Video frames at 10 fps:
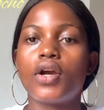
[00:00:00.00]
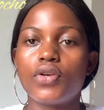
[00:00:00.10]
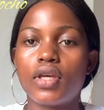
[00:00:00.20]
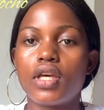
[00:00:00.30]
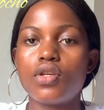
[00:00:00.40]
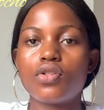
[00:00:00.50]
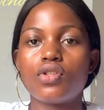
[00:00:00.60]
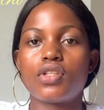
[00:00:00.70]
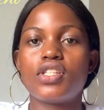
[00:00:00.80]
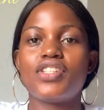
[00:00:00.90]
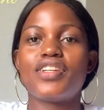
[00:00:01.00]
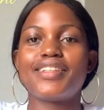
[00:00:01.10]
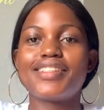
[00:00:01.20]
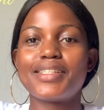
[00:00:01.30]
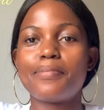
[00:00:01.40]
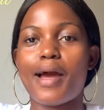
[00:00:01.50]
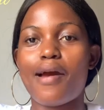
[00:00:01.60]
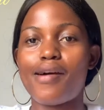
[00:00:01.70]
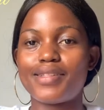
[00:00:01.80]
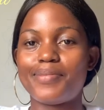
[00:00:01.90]
you can use your t-shirt this is my
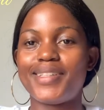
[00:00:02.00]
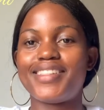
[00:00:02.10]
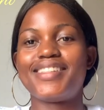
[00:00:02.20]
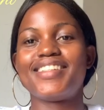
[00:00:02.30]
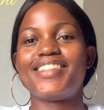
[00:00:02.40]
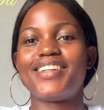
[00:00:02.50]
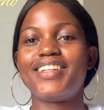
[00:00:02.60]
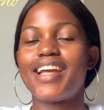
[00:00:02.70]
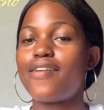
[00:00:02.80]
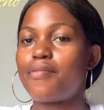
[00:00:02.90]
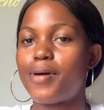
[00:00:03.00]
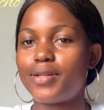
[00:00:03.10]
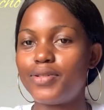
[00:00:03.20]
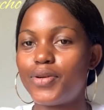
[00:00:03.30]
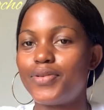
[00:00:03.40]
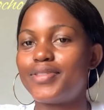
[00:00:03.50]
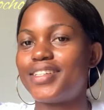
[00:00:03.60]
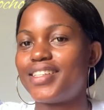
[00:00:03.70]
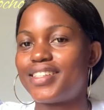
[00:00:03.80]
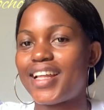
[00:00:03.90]
husband's t-shirt everybody knows
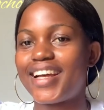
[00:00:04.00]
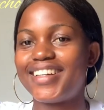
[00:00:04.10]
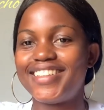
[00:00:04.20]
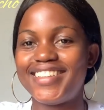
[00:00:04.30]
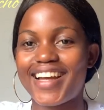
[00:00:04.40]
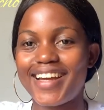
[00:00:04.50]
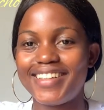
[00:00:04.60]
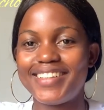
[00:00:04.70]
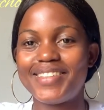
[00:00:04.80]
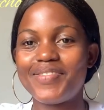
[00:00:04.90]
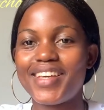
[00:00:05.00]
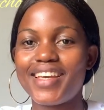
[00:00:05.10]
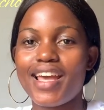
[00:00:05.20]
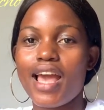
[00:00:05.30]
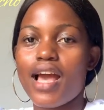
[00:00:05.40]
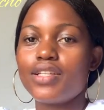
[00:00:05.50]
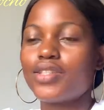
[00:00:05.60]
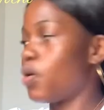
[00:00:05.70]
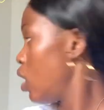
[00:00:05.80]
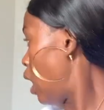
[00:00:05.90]
he's like a giant to me so